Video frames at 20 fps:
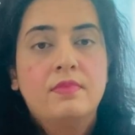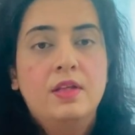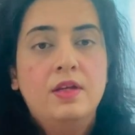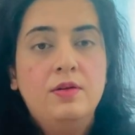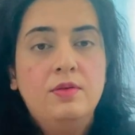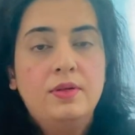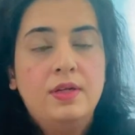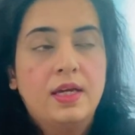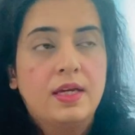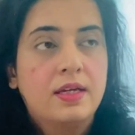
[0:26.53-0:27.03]

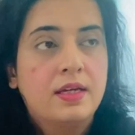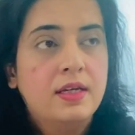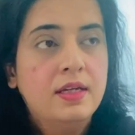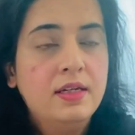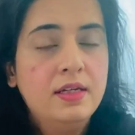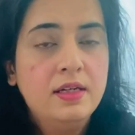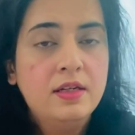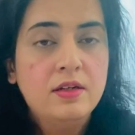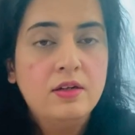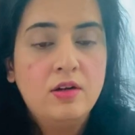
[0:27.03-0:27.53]
Okay,
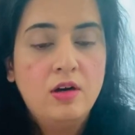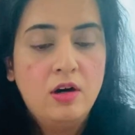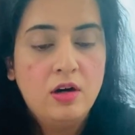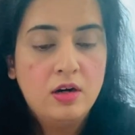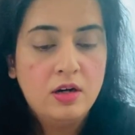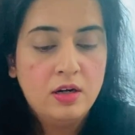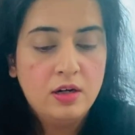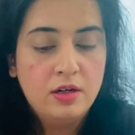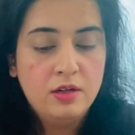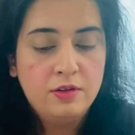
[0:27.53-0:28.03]
can I get a
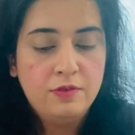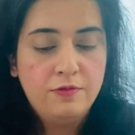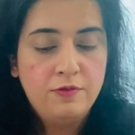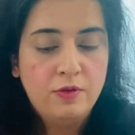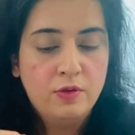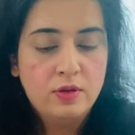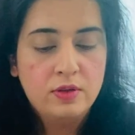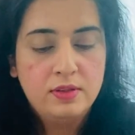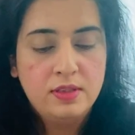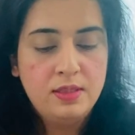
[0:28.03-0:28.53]
card
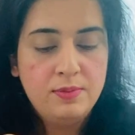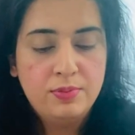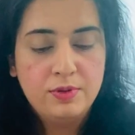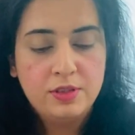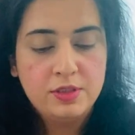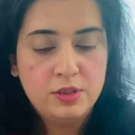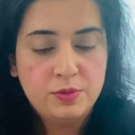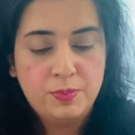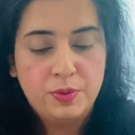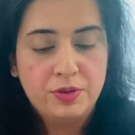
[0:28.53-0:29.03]
for
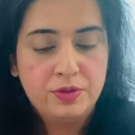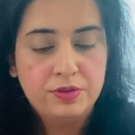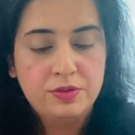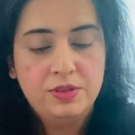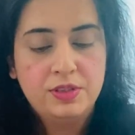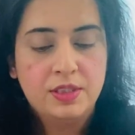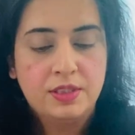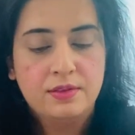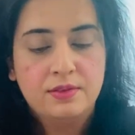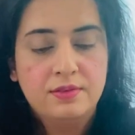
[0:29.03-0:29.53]
Libra's
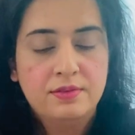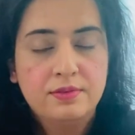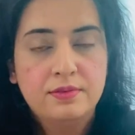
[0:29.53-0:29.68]
person?